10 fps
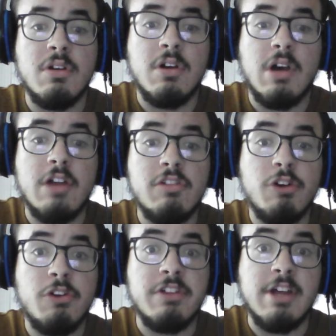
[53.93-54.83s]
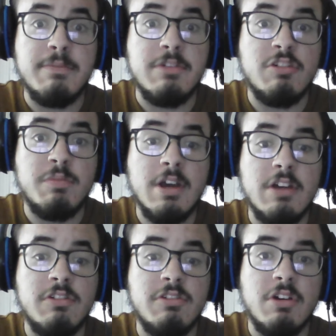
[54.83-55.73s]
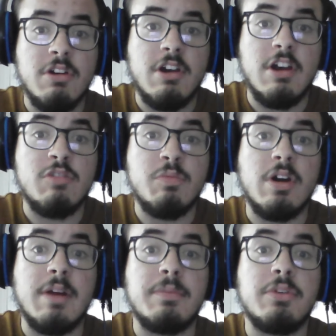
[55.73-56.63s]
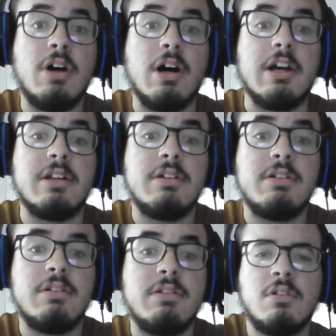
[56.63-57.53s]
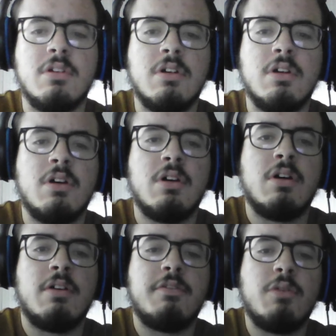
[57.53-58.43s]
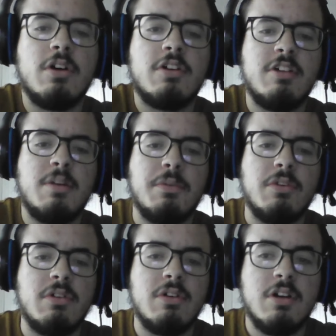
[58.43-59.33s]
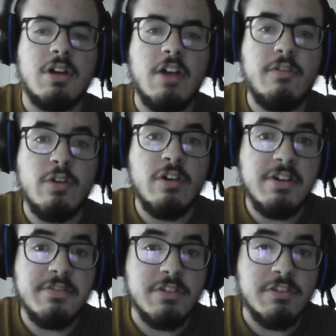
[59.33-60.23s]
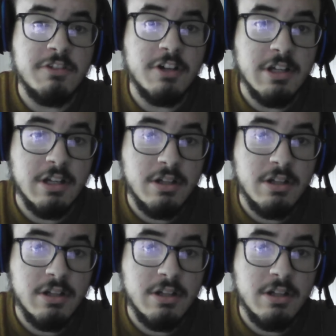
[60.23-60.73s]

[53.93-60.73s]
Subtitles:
and so the empty space is more implied. For example, if you have ever studied